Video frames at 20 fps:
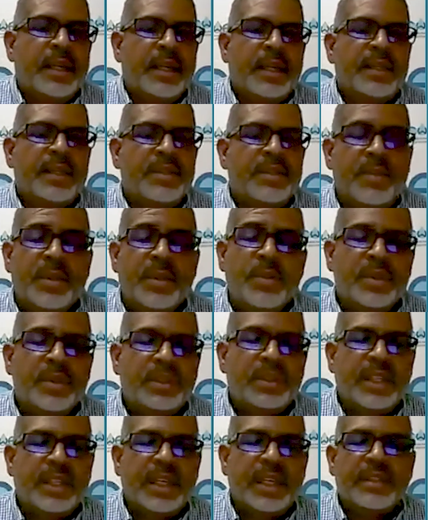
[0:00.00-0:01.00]
So we work
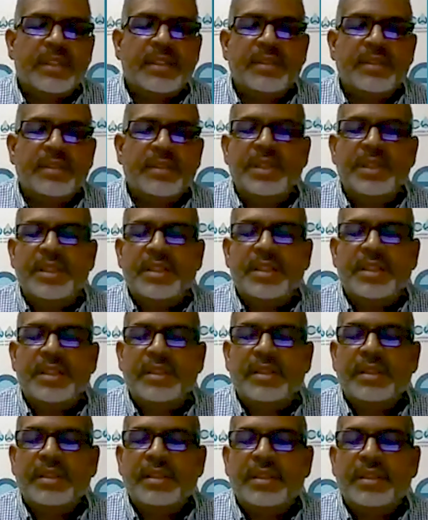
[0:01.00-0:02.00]
together in the region
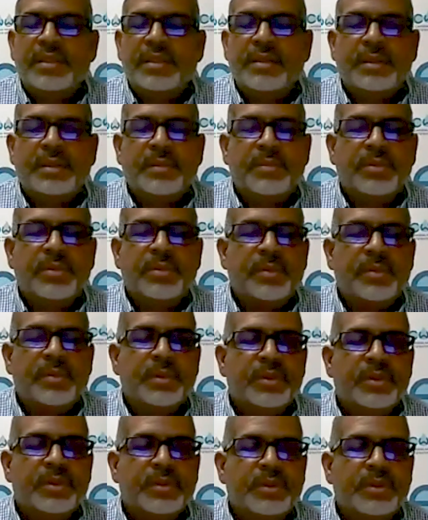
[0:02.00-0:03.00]
to
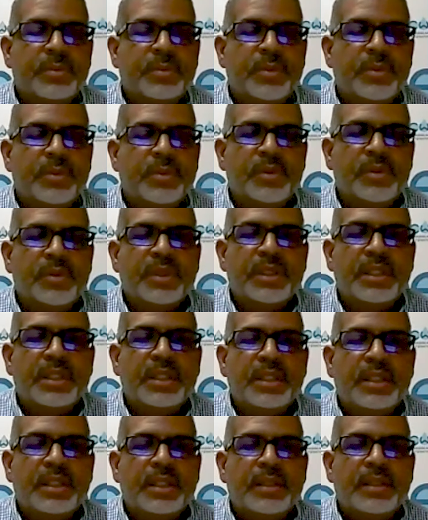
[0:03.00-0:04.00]
promote
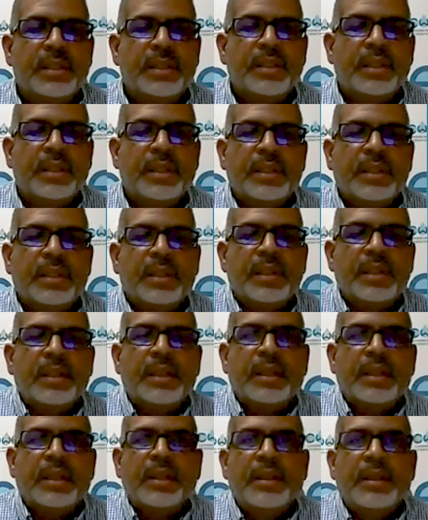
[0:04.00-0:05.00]
the
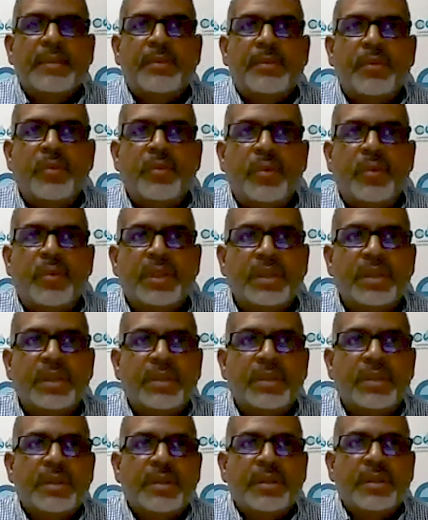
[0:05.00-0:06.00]
water,
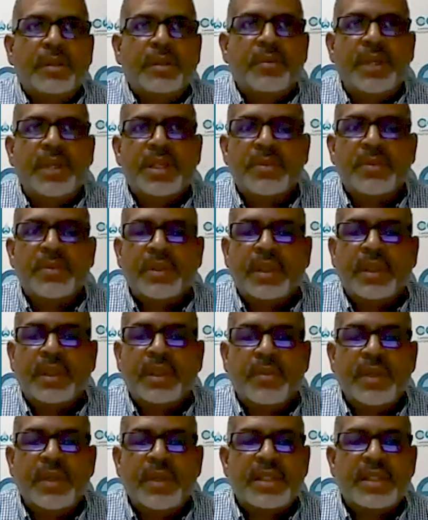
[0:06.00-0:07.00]
wastewater, and
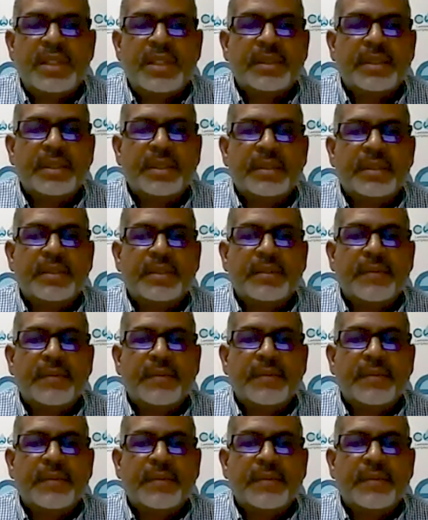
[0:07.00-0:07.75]
waste sectors.